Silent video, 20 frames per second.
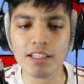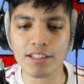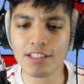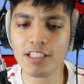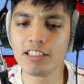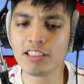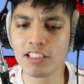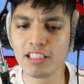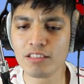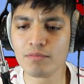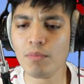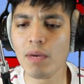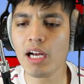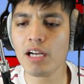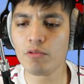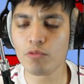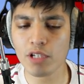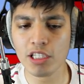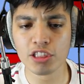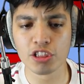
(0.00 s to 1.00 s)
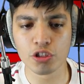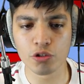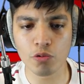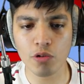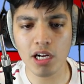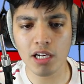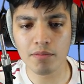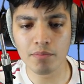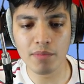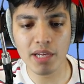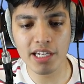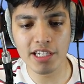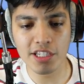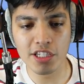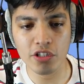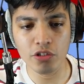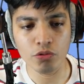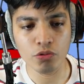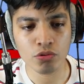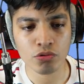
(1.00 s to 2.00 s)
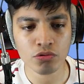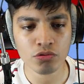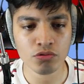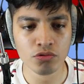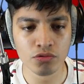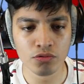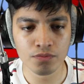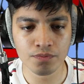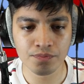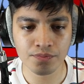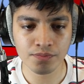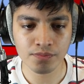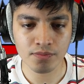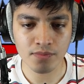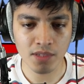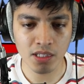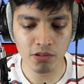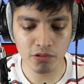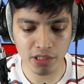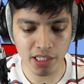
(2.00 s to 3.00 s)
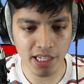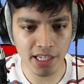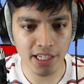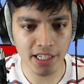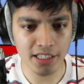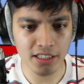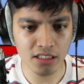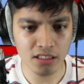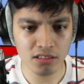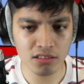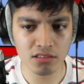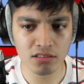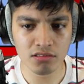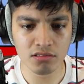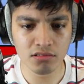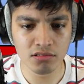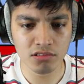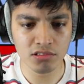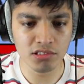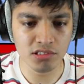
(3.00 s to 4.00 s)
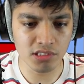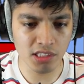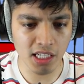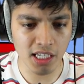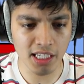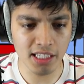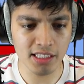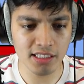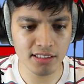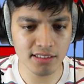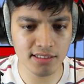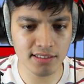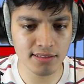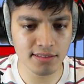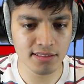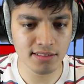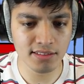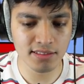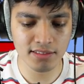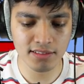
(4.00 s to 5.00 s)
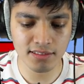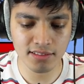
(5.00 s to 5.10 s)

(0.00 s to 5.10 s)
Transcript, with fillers: This is my restaurant menu. Okay, nice.